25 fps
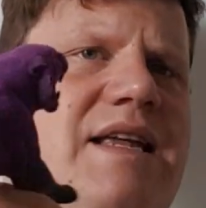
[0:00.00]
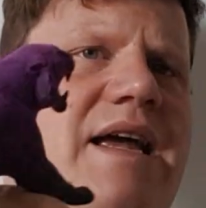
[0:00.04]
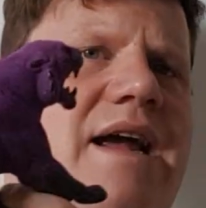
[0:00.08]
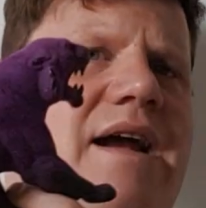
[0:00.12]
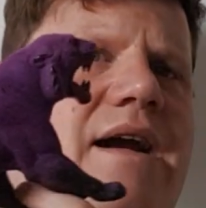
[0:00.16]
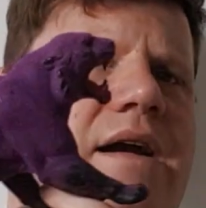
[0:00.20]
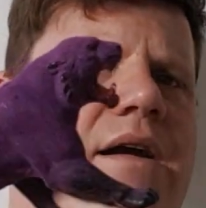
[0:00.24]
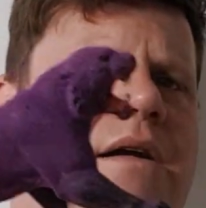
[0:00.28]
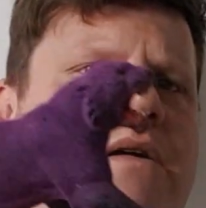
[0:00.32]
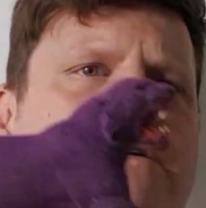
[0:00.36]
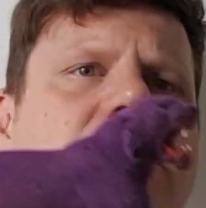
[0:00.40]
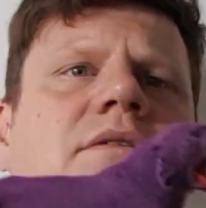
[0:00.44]

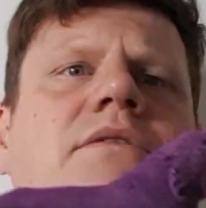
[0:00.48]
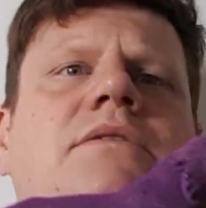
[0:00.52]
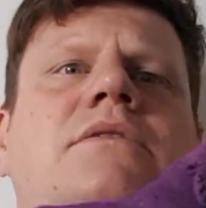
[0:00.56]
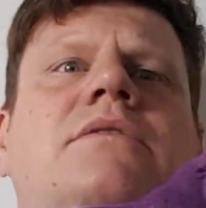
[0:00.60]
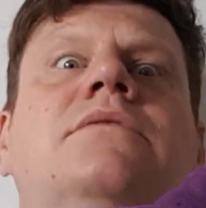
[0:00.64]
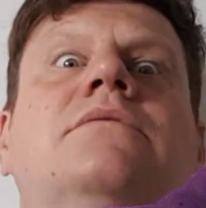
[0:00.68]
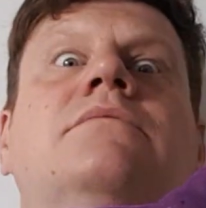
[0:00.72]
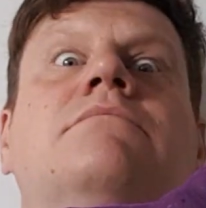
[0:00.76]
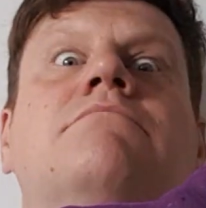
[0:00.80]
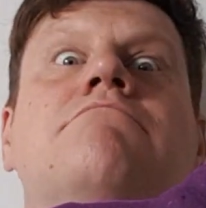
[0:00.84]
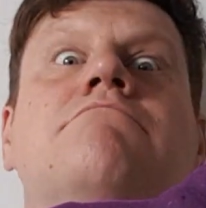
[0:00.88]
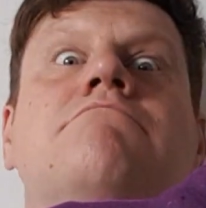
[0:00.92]
there.
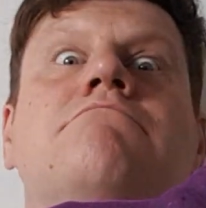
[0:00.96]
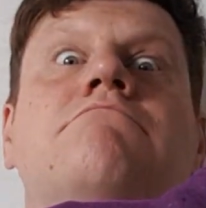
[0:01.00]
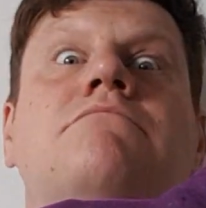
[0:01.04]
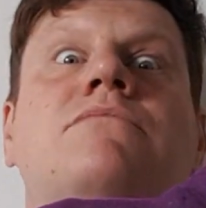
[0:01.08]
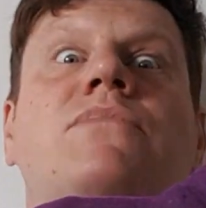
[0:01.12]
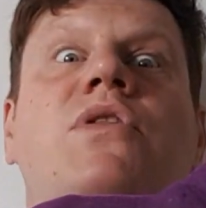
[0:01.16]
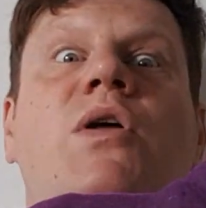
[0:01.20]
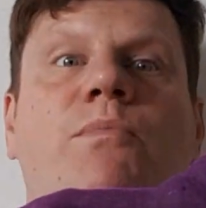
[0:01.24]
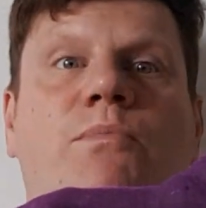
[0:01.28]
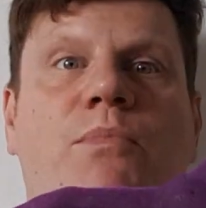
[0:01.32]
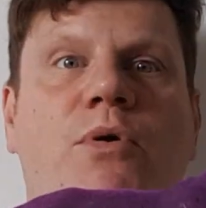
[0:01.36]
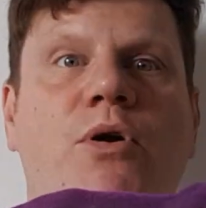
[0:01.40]

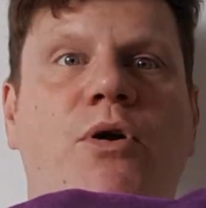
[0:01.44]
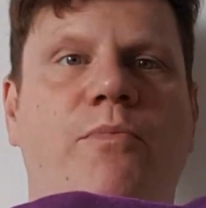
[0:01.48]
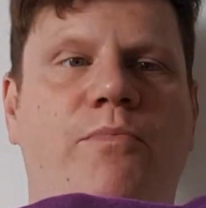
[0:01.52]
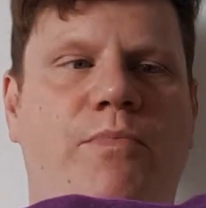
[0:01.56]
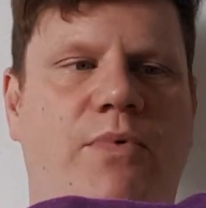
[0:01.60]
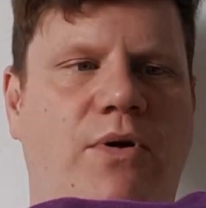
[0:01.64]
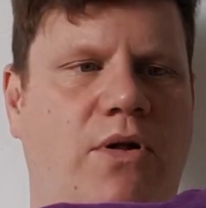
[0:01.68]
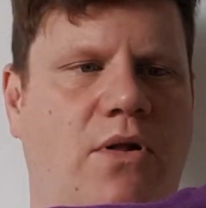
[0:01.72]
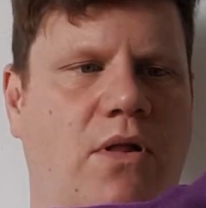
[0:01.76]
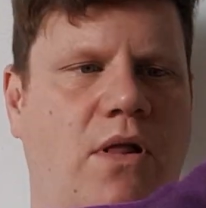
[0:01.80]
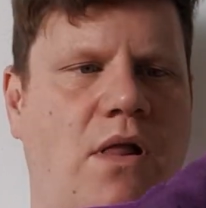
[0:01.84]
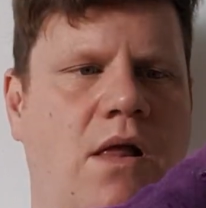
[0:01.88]
The
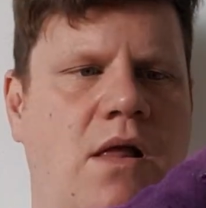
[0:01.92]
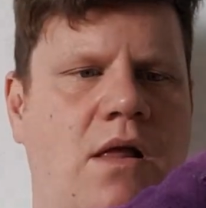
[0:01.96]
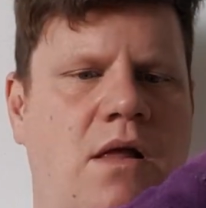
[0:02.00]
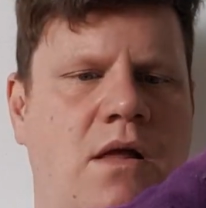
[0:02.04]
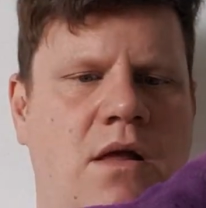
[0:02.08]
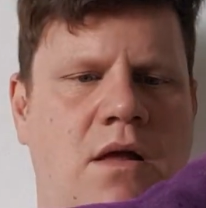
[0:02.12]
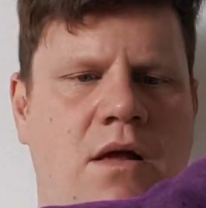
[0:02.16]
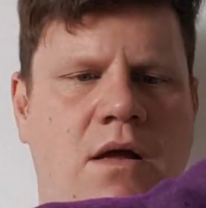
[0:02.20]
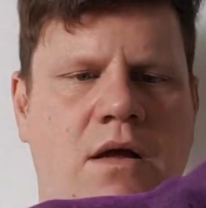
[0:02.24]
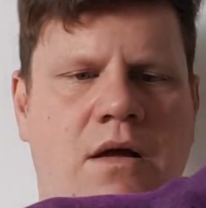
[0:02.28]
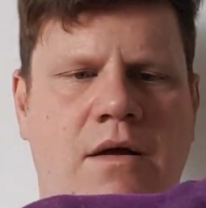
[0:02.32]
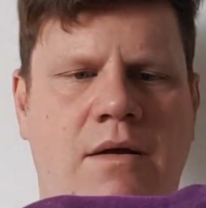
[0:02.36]
purple
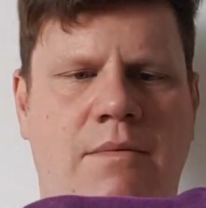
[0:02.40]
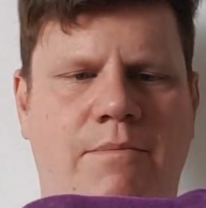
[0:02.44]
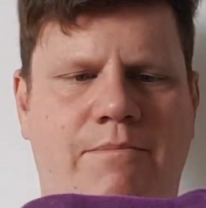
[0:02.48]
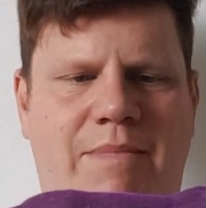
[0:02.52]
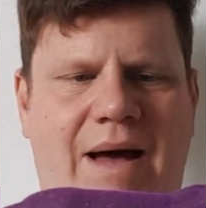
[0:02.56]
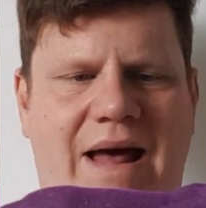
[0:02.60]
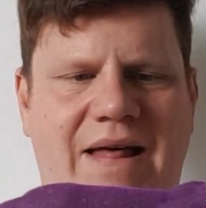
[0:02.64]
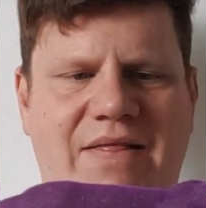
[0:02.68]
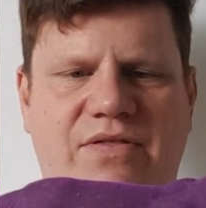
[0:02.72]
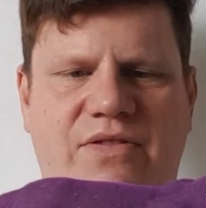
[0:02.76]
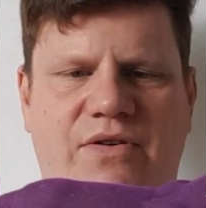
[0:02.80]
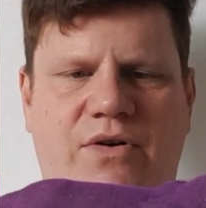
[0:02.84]

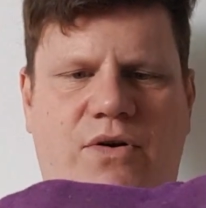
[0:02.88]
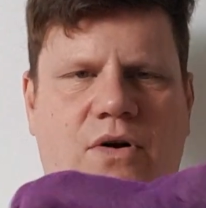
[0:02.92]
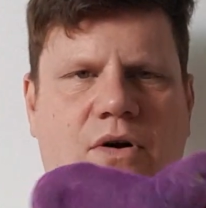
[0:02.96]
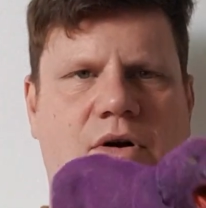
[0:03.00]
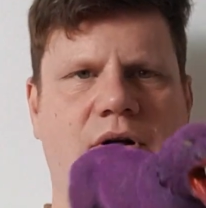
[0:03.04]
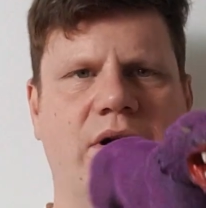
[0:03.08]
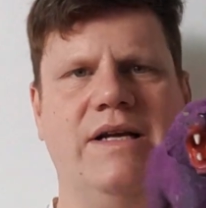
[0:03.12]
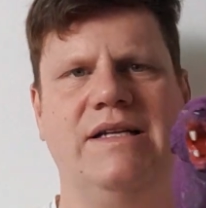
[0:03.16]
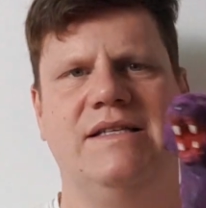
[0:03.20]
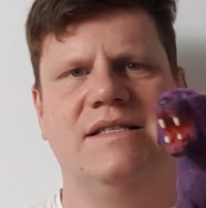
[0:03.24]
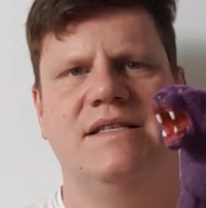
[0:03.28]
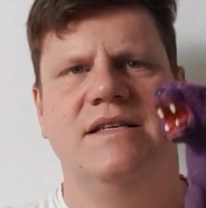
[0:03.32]

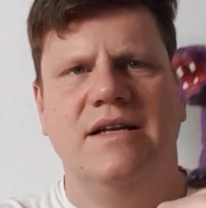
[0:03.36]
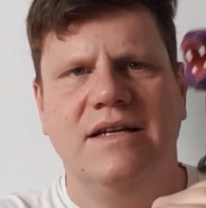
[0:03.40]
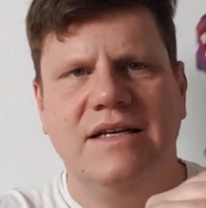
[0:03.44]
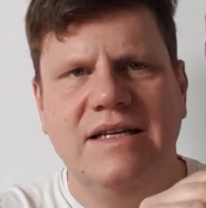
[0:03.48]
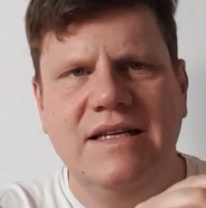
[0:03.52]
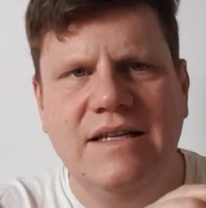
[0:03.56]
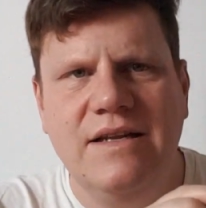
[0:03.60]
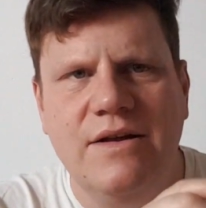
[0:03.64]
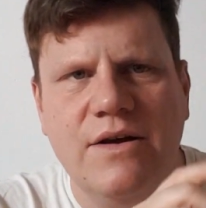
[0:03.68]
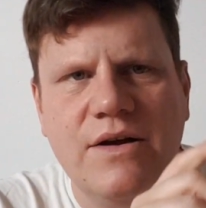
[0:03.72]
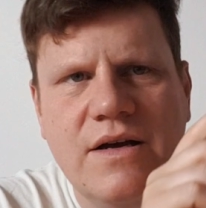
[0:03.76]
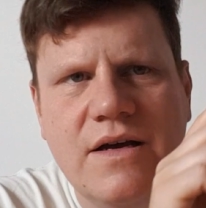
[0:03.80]
Panther. It's not
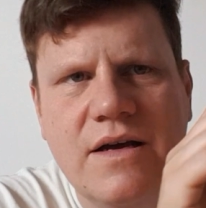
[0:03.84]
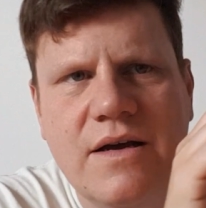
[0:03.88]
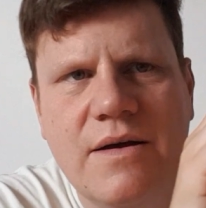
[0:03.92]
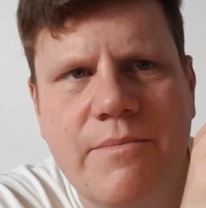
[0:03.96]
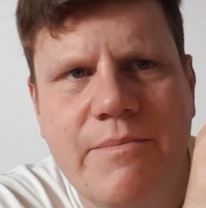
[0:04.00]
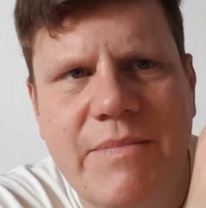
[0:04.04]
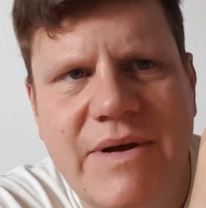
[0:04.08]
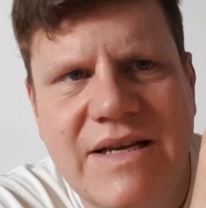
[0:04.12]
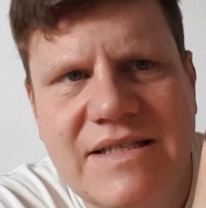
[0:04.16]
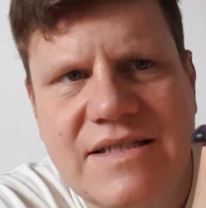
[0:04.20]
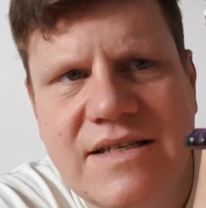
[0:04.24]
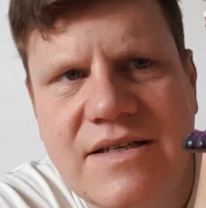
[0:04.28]
in the
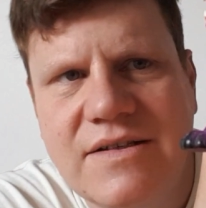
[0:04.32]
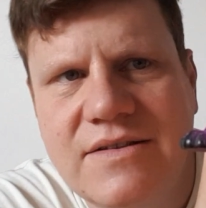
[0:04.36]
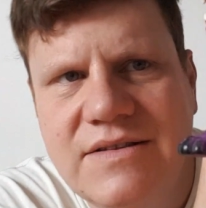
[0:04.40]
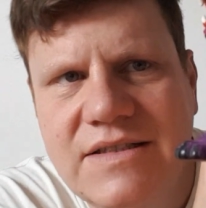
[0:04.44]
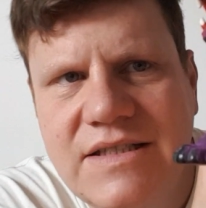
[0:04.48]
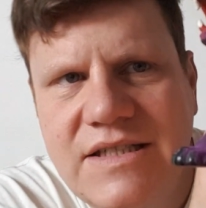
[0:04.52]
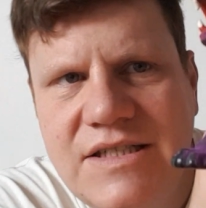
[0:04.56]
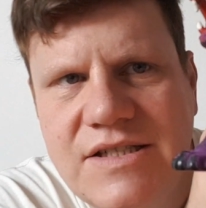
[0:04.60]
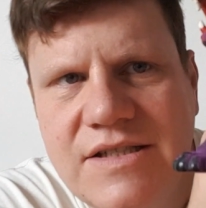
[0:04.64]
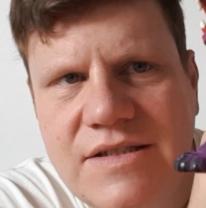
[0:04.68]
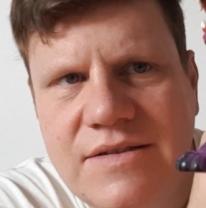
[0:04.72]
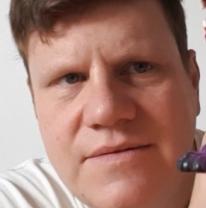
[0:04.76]
best
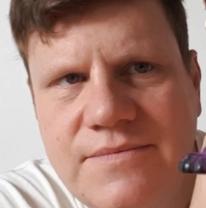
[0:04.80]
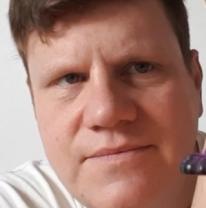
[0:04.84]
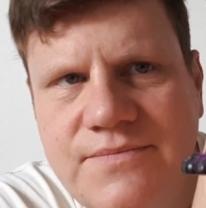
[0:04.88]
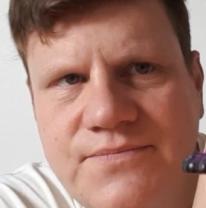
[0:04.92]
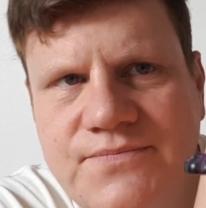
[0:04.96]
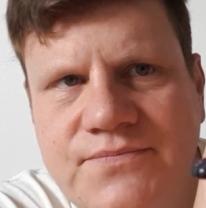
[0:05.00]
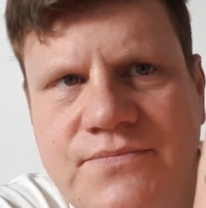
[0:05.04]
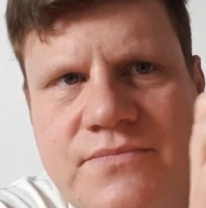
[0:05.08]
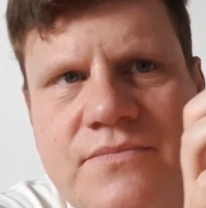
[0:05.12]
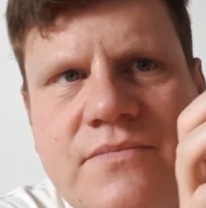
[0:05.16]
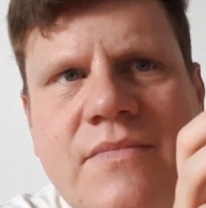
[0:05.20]
condition,